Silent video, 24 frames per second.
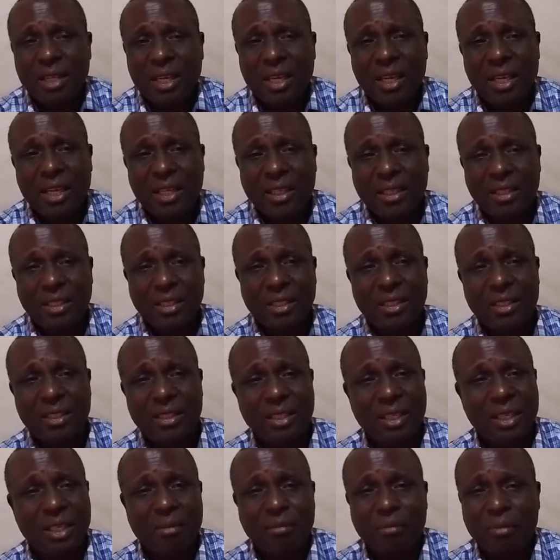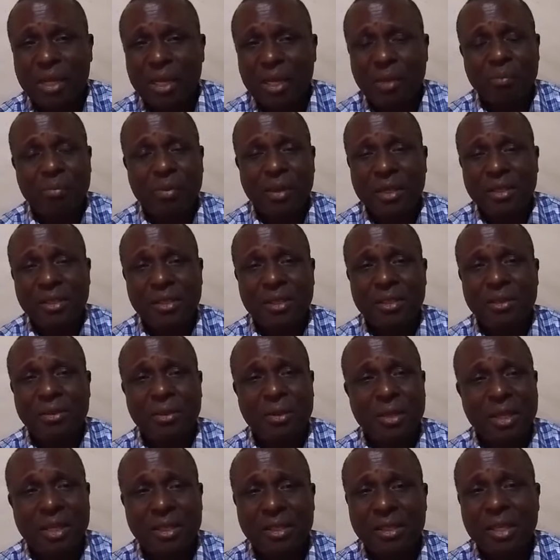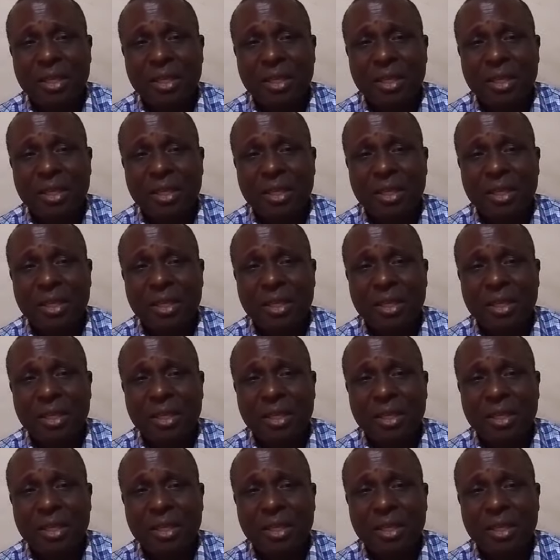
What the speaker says: And in many places, you can